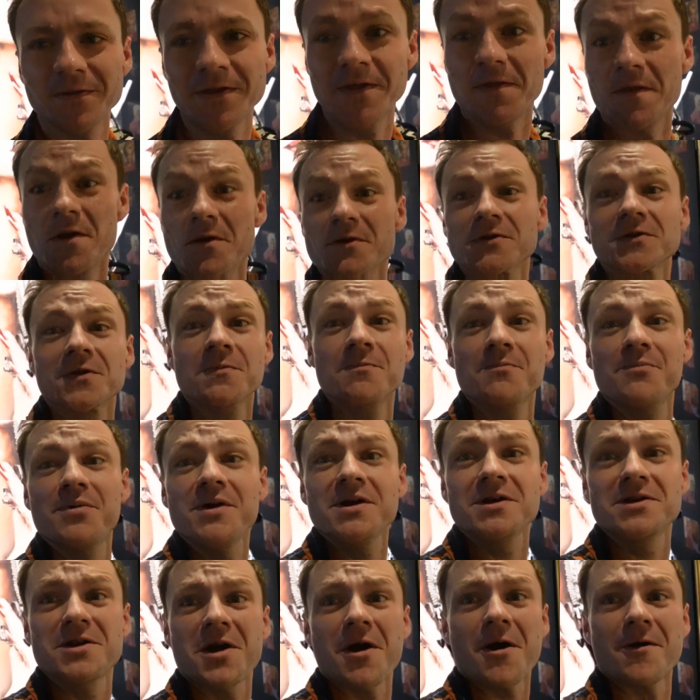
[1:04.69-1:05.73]
then there are some
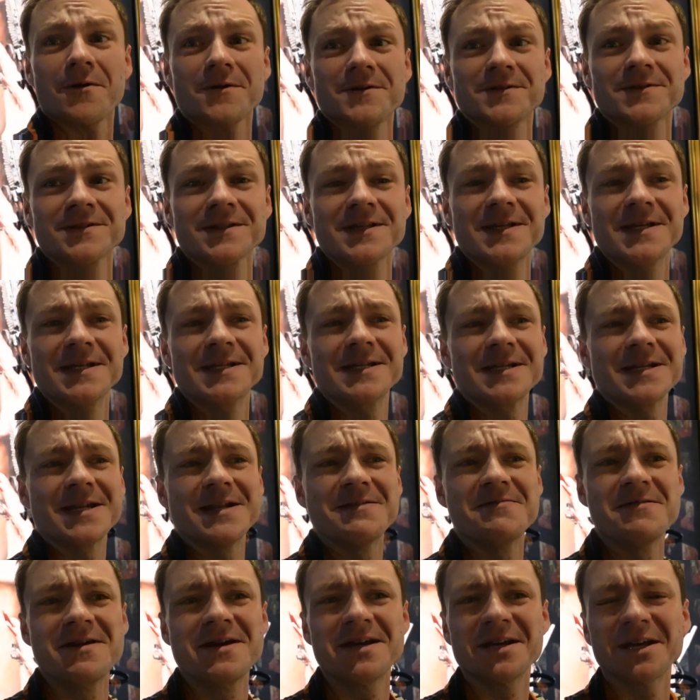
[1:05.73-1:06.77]
big Dollies and
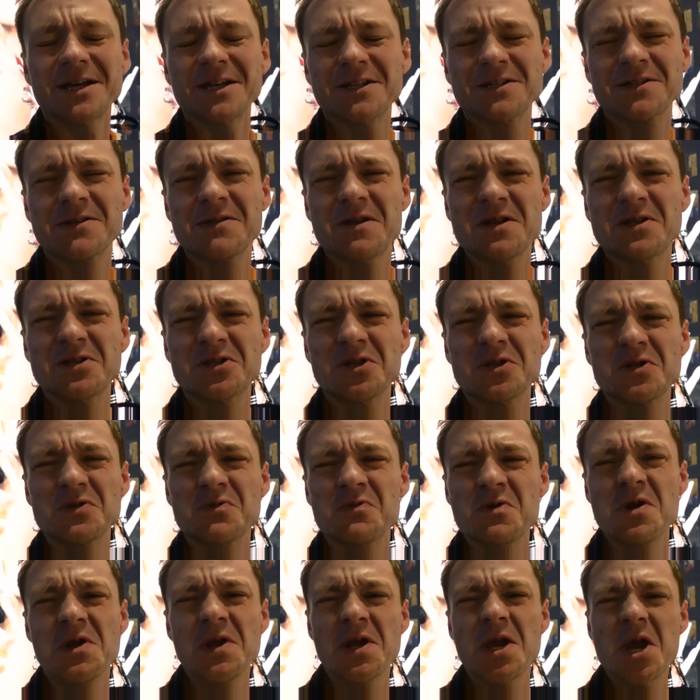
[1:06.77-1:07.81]
it's, it's just
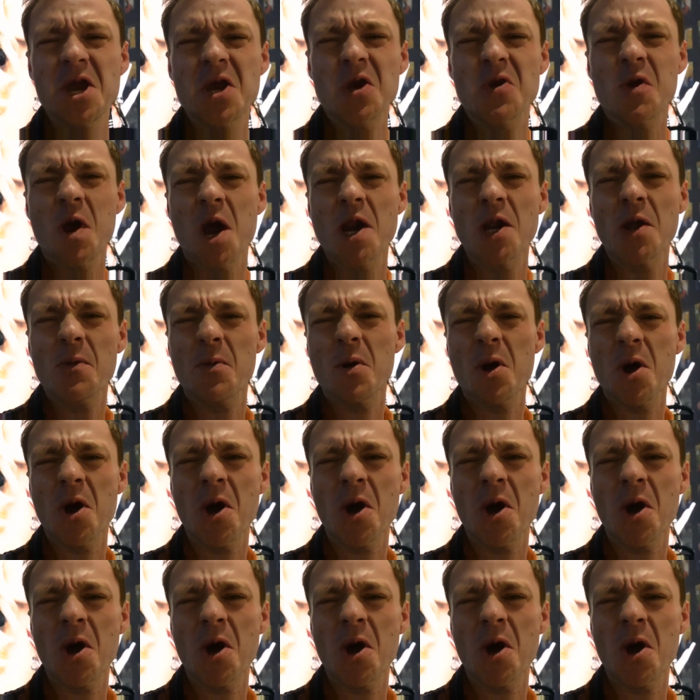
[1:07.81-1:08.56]
really incredible.